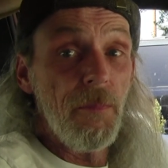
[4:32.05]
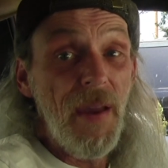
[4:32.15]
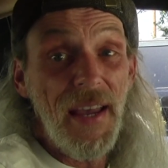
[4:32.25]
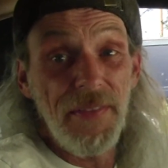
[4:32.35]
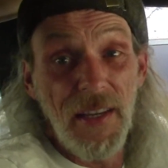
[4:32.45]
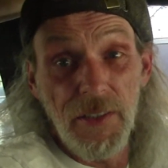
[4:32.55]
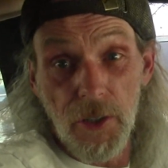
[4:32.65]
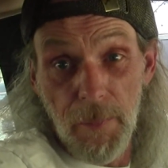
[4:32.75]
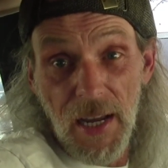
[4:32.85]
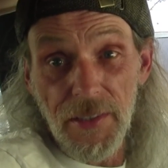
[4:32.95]
bad things
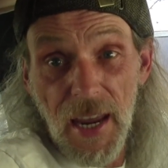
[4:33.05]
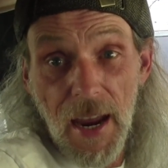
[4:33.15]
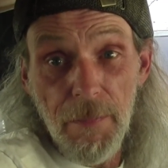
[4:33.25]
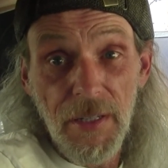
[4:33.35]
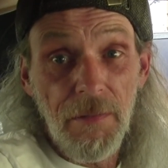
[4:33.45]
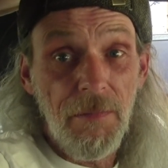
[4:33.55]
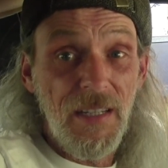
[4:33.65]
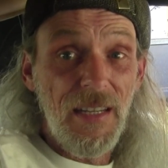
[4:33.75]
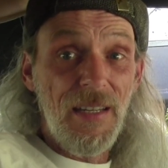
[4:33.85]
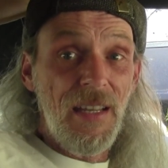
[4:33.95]
are about to happen.
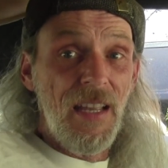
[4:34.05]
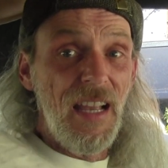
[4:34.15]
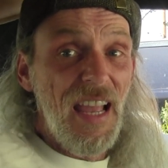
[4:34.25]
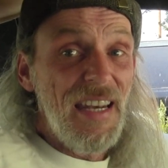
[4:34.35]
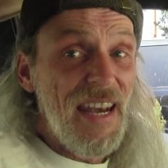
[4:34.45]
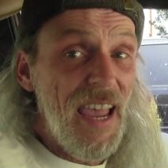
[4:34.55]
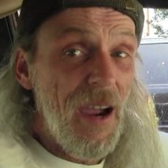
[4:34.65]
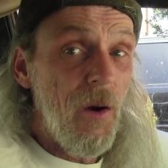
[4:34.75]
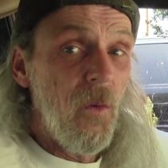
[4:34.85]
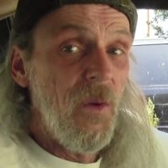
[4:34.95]

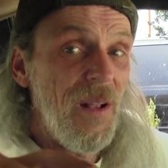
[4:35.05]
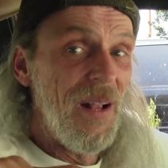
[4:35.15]
Now,